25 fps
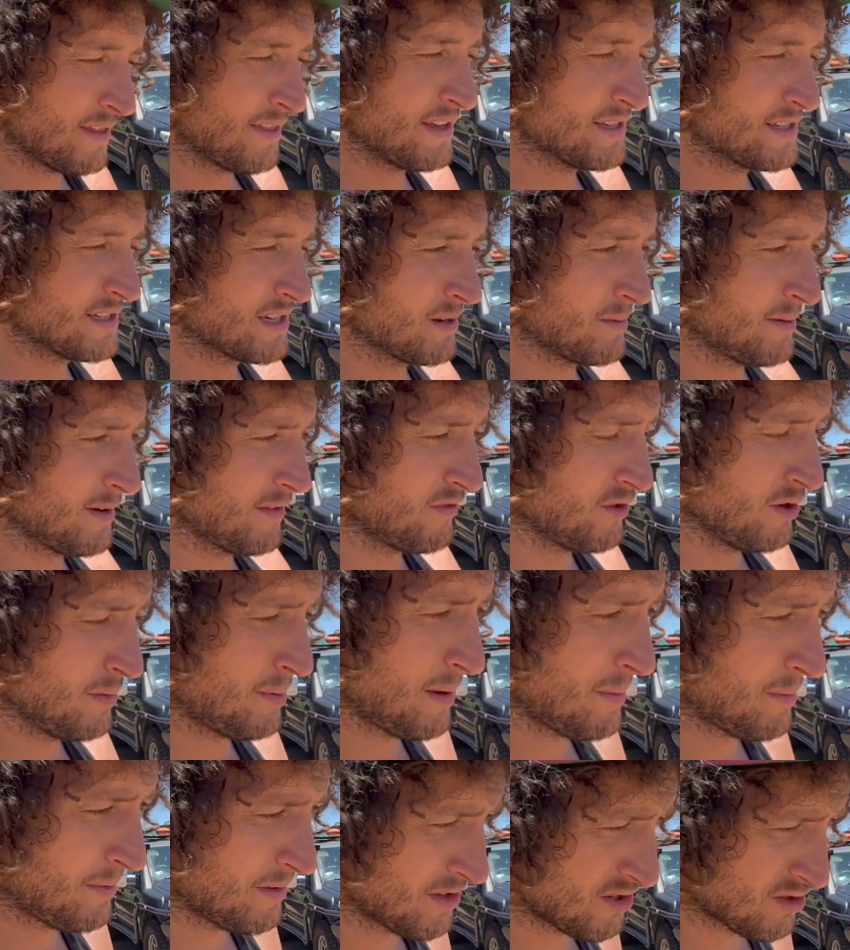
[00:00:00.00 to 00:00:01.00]
there's going to be a few
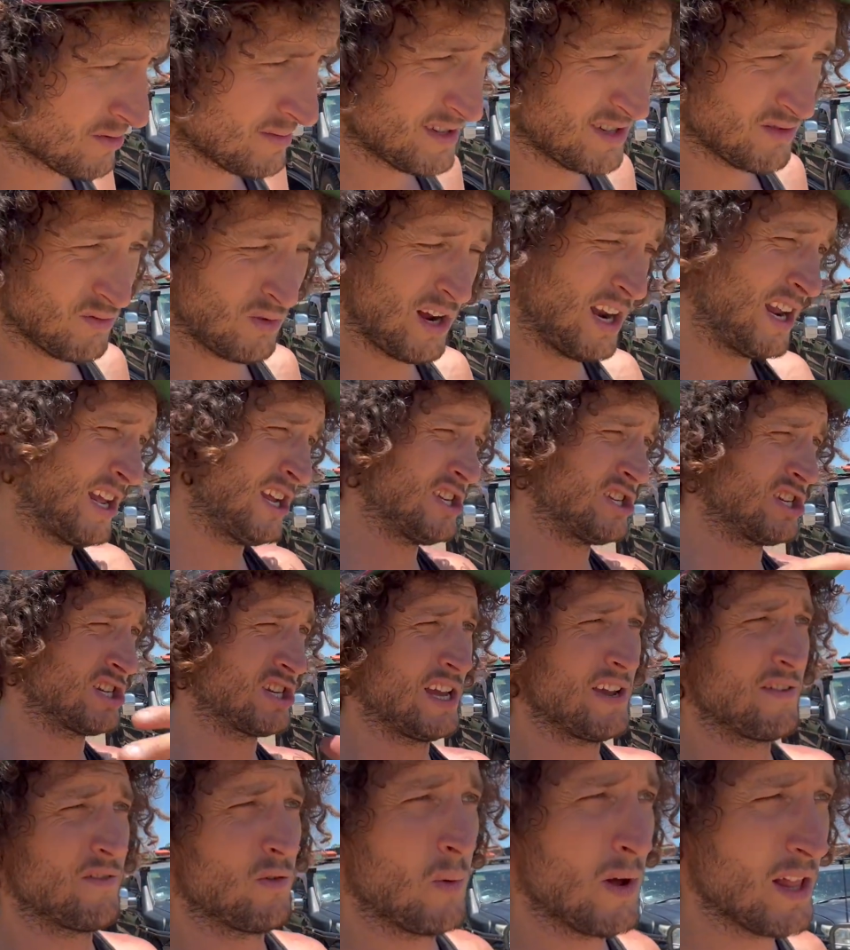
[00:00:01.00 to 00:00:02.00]
people in the comments, why don't you just
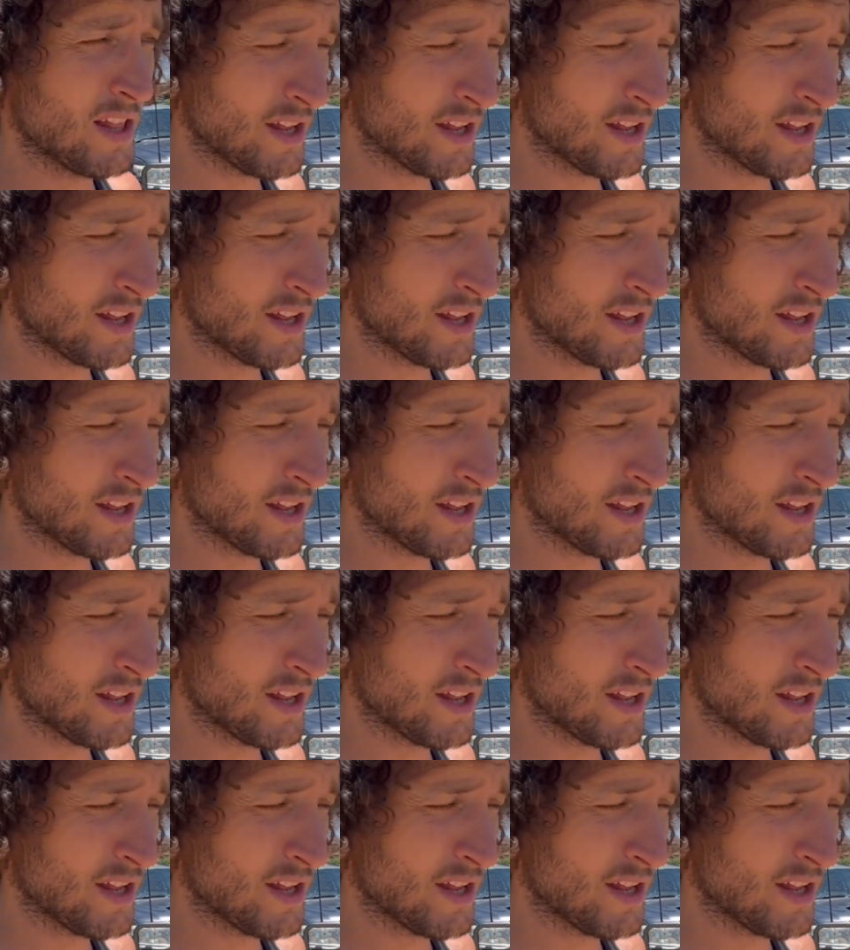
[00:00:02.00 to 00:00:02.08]
leave it well